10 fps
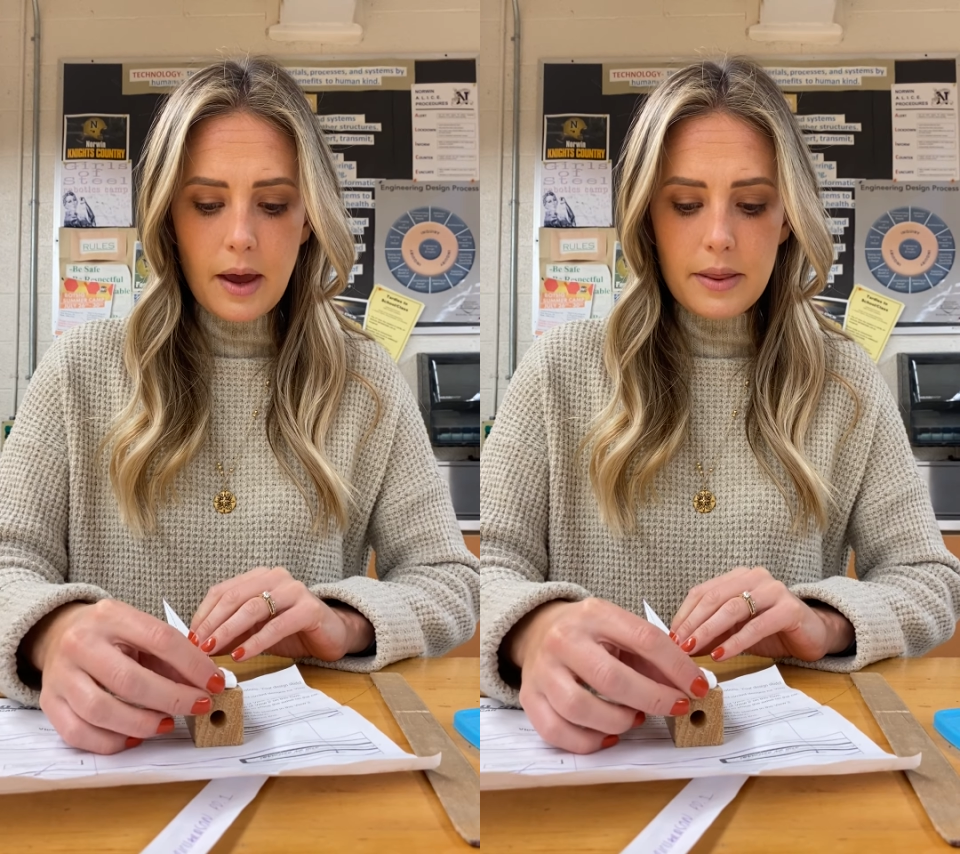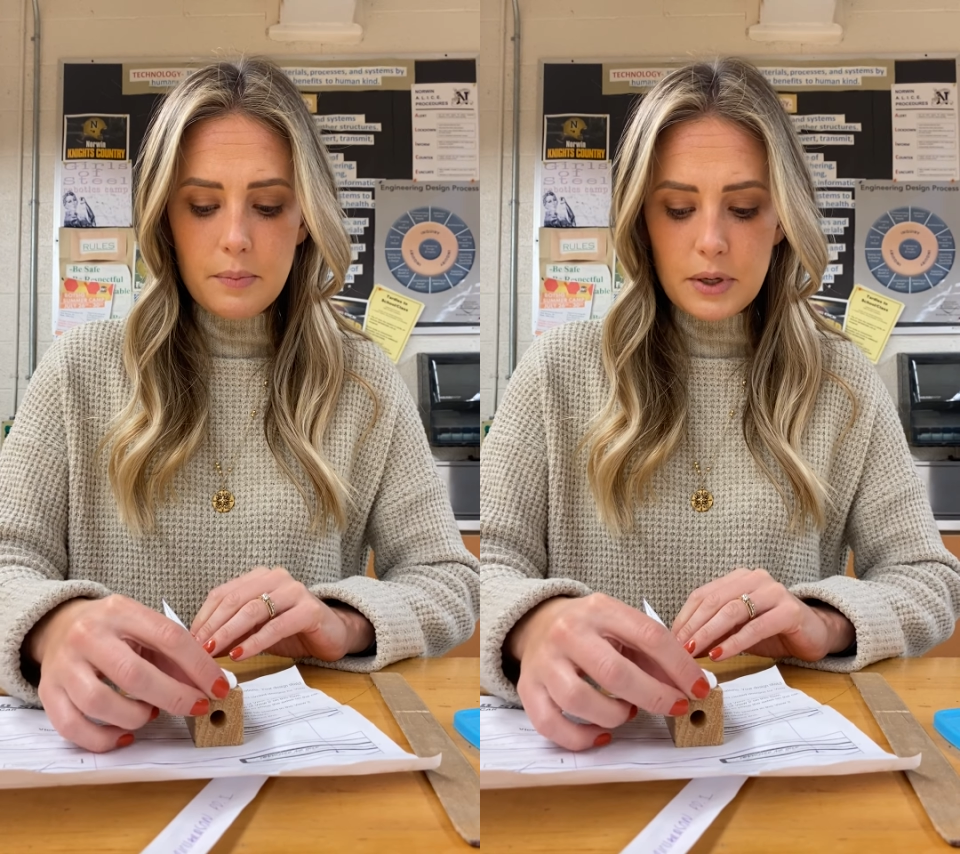
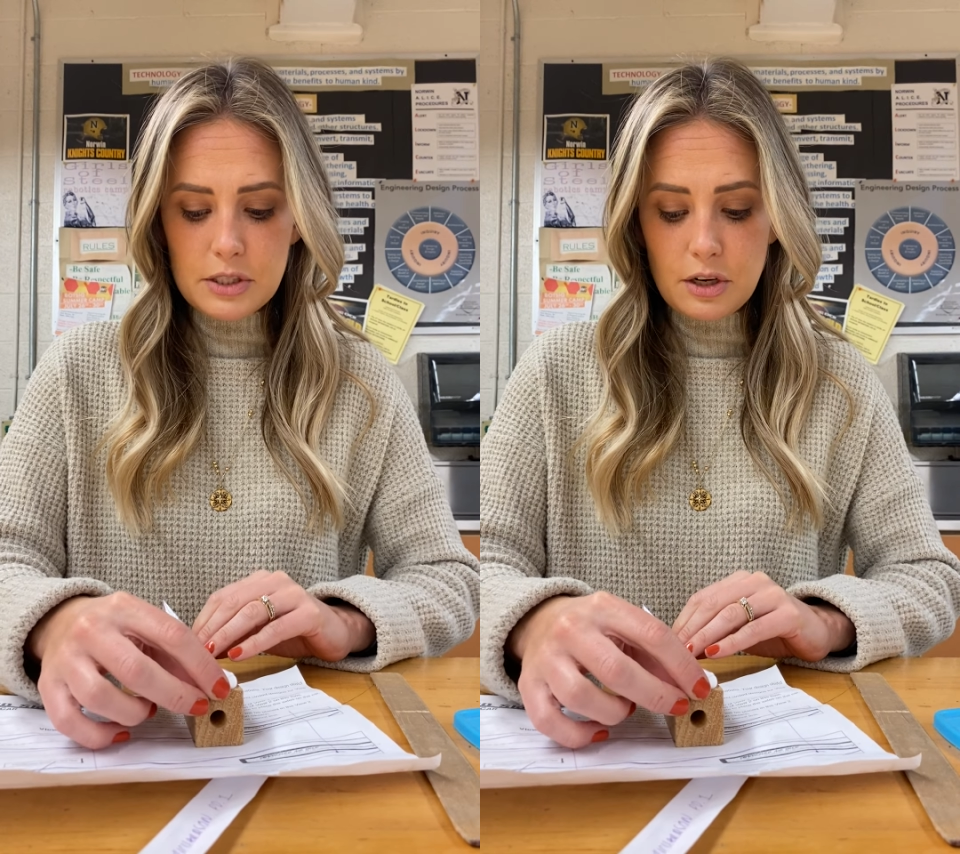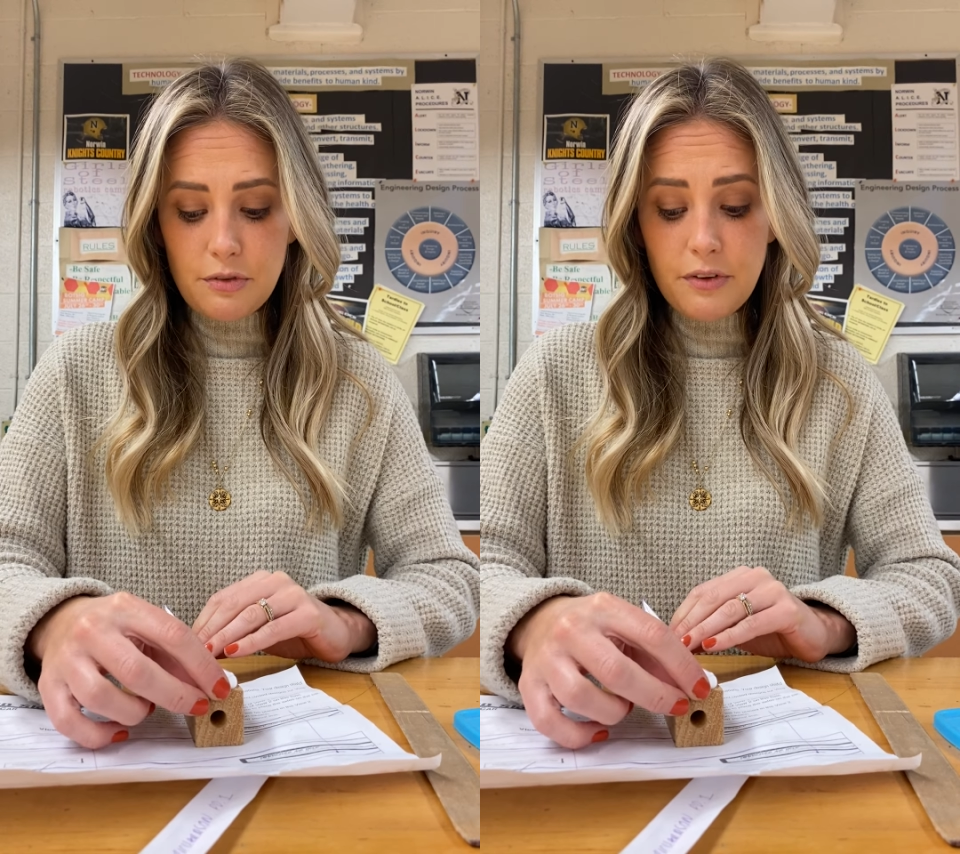And then
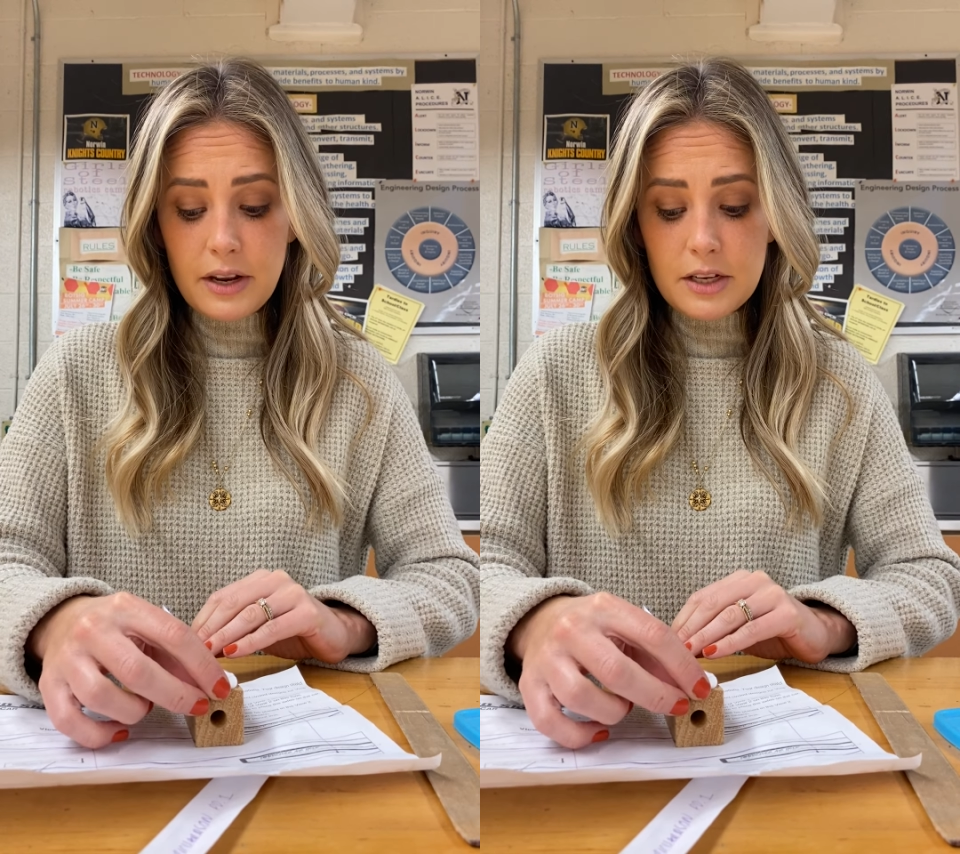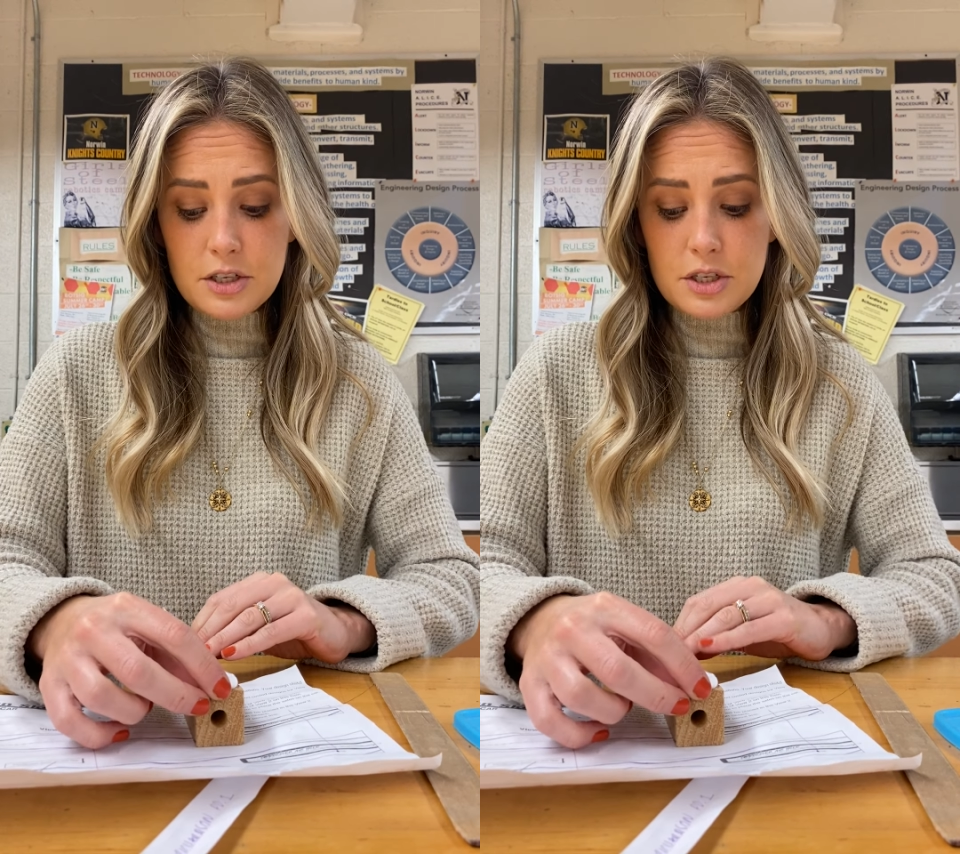once you're
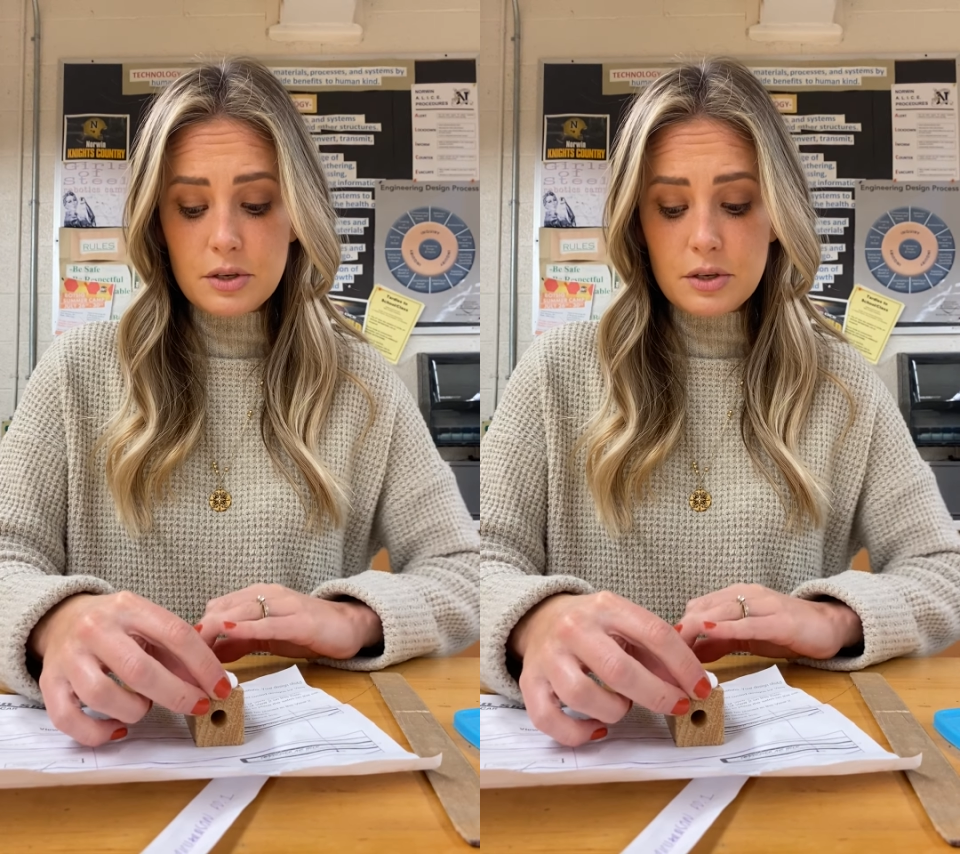finished,